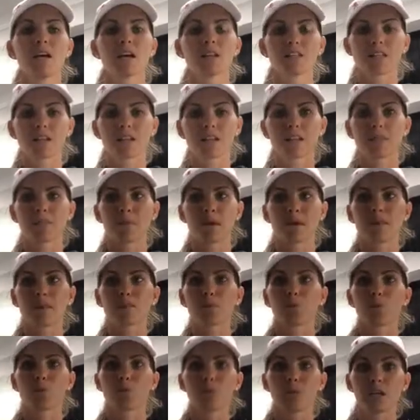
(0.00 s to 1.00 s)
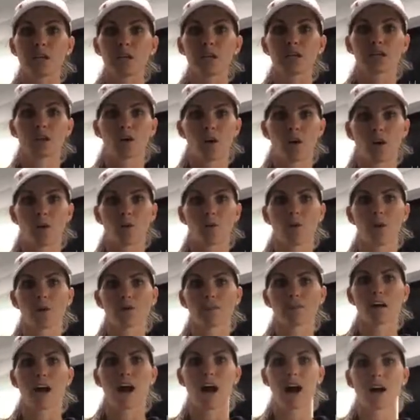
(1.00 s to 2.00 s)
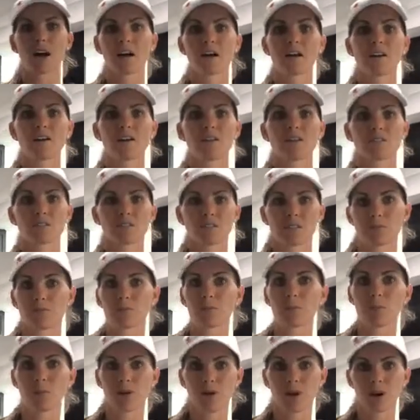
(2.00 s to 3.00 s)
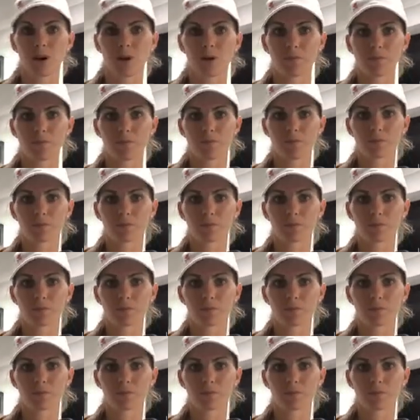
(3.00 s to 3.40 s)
is going to make the week go a lot smoother.